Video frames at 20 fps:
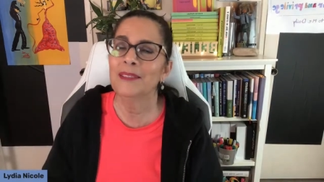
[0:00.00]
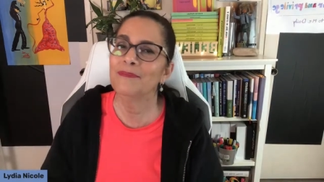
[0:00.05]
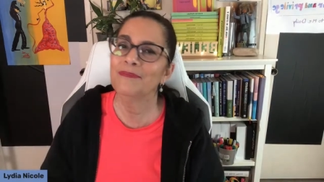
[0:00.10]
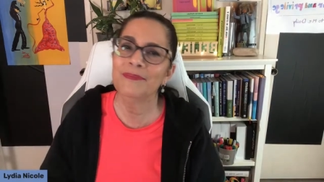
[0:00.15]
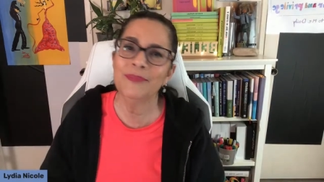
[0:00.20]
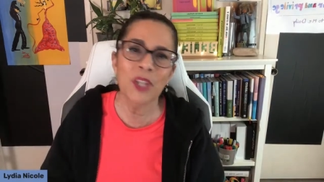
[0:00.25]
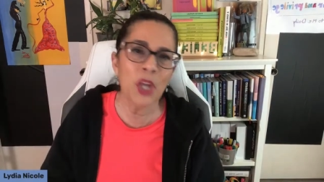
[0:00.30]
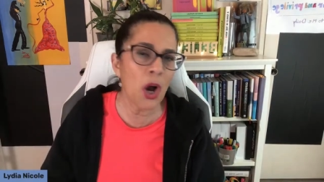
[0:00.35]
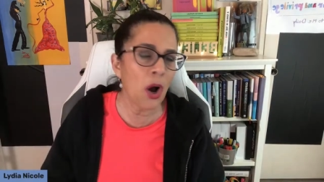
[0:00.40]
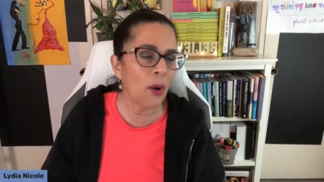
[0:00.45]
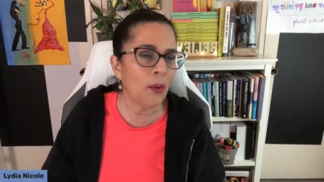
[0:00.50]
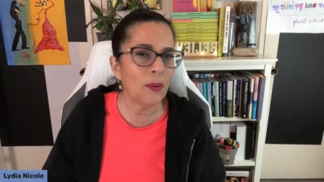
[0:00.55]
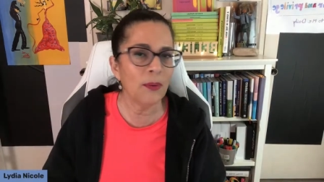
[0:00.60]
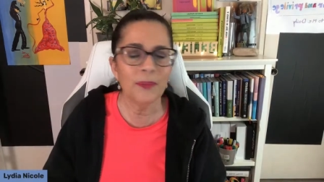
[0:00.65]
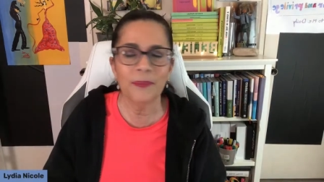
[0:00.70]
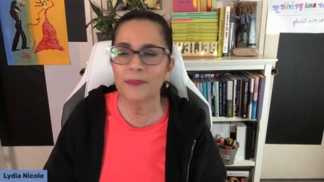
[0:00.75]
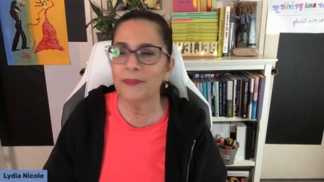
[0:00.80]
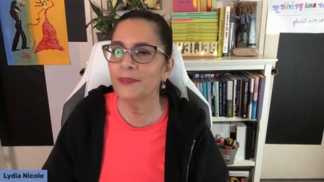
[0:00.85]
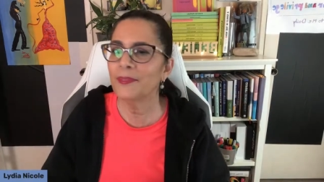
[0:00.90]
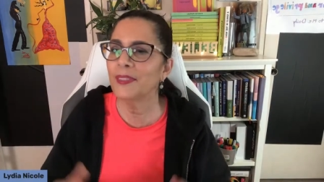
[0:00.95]
No,
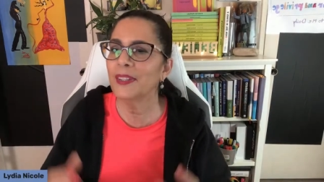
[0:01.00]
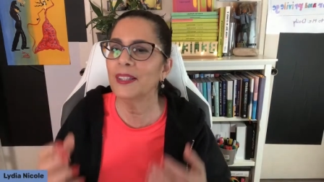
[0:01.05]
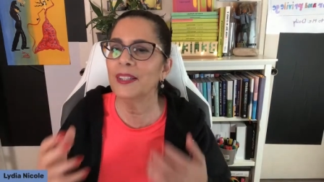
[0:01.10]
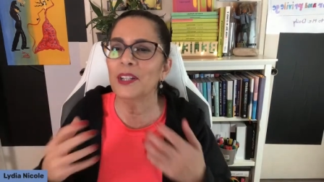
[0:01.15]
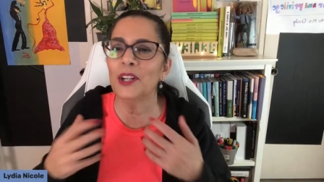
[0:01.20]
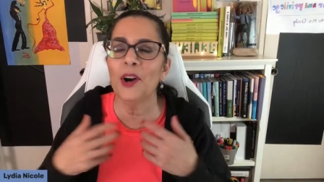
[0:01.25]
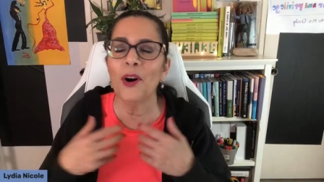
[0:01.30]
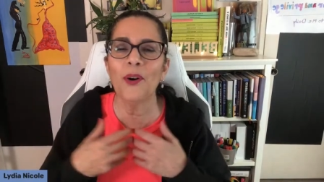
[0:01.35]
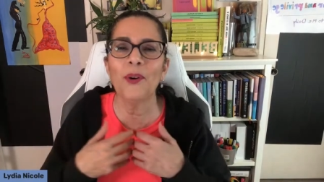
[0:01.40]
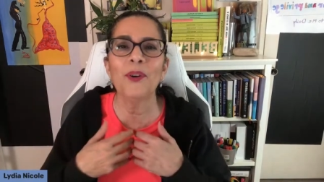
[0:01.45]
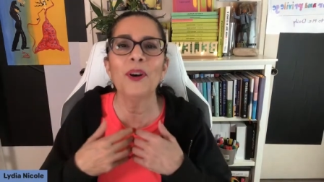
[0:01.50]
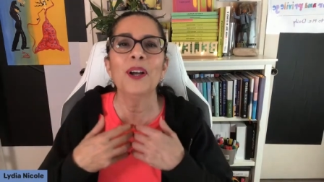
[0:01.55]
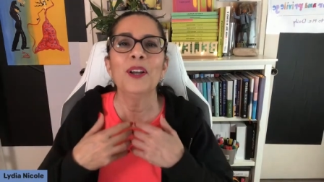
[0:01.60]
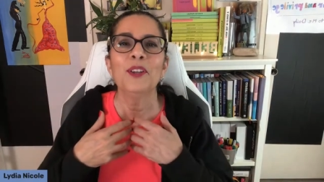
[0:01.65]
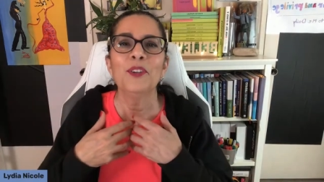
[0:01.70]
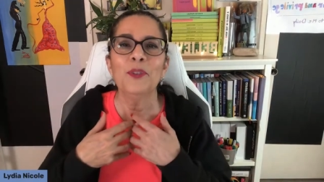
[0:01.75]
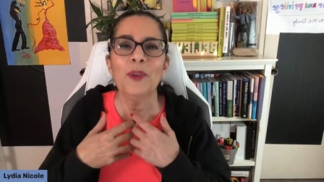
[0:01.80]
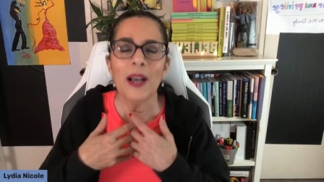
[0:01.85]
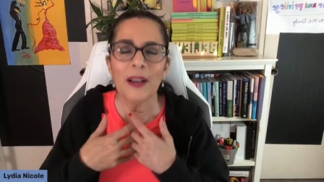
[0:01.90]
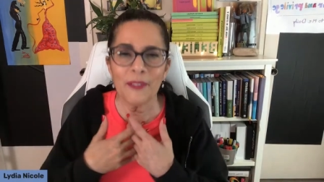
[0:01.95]
no.
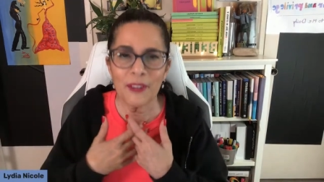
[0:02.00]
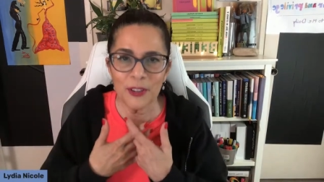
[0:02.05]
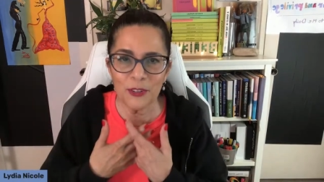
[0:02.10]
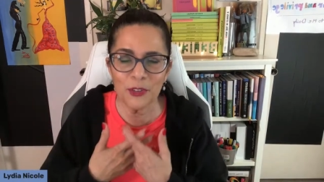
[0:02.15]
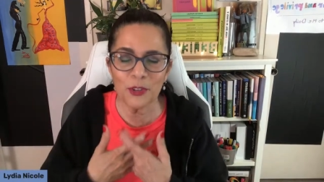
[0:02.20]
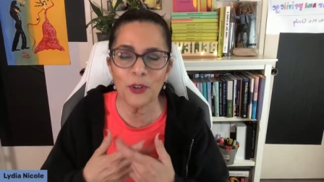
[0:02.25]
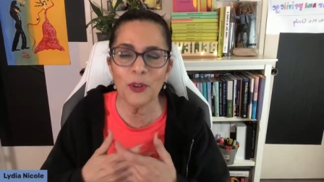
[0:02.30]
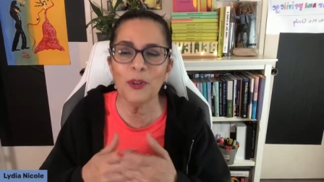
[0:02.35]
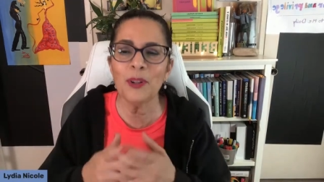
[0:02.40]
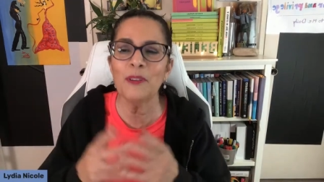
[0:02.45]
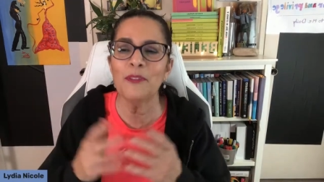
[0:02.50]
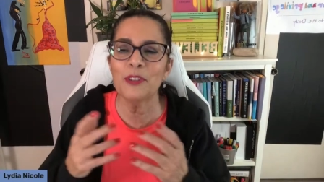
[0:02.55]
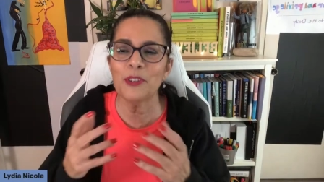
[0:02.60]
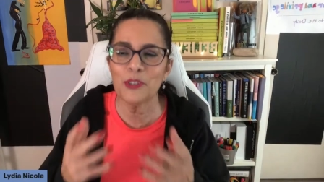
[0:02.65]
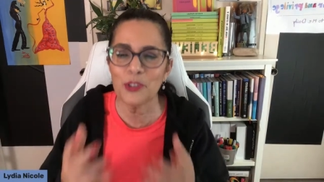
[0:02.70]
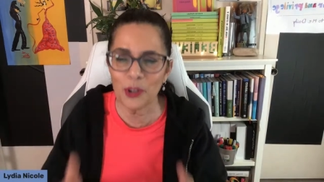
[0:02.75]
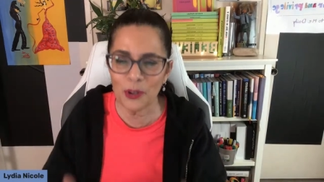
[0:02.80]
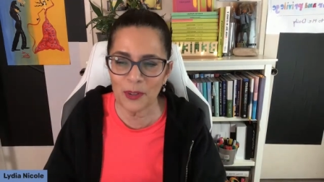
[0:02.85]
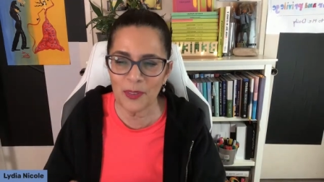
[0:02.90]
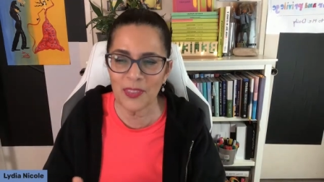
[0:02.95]
You have control over
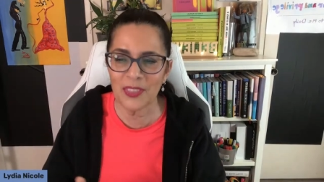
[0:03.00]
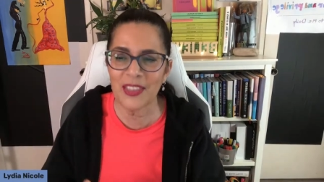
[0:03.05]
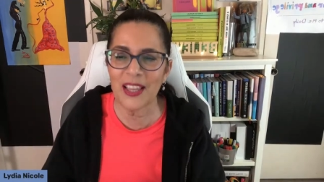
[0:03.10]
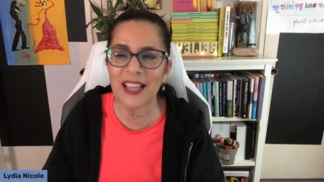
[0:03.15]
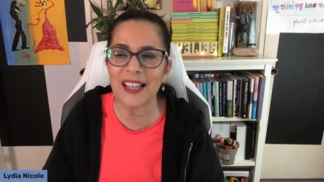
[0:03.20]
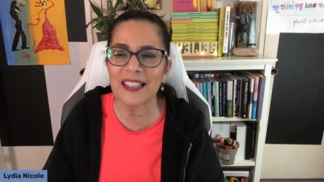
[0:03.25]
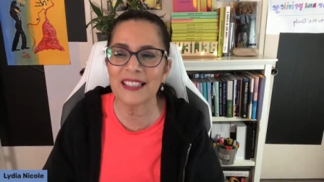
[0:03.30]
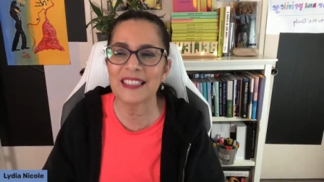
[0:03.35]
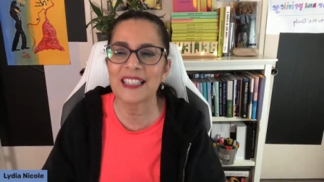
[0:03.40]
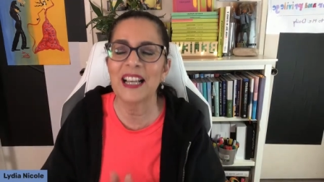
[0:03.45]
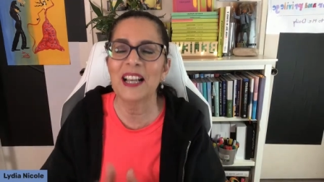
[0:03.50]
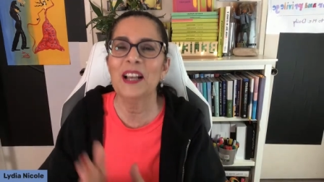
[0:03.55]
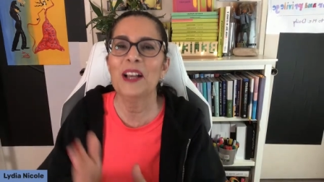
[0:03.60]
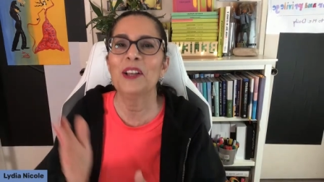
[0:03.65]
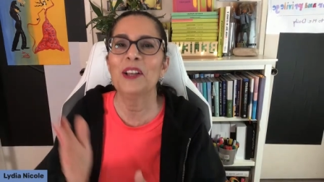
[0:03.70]
certain things.